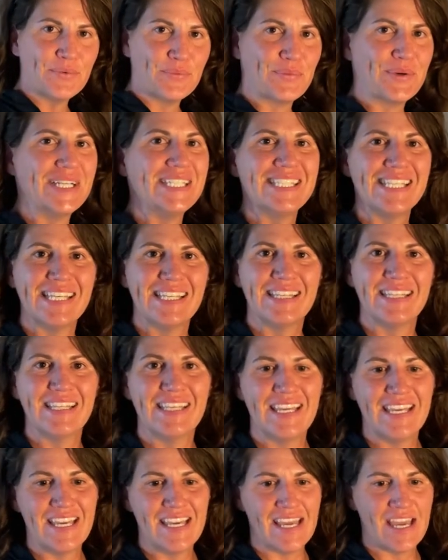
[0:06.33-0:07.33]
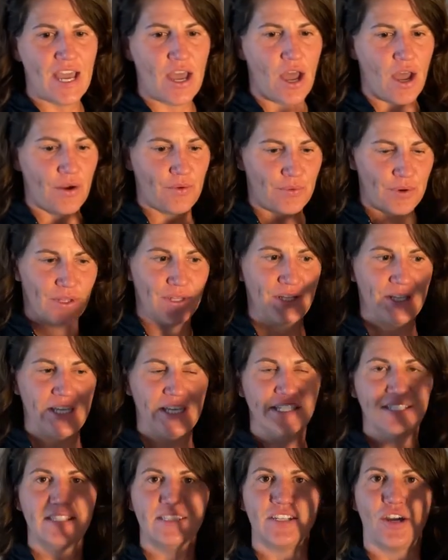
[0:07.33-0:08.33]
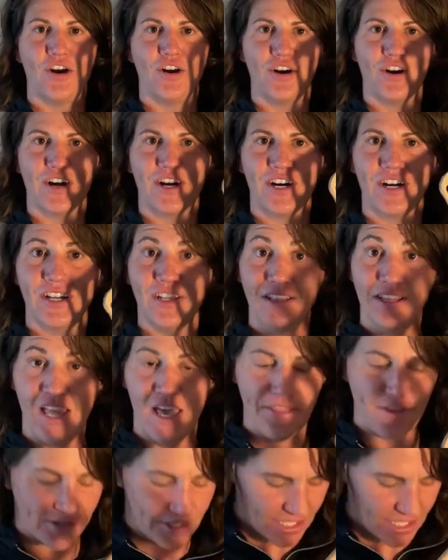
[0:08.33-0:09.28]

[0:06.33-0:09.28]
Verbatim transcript: recently released our leather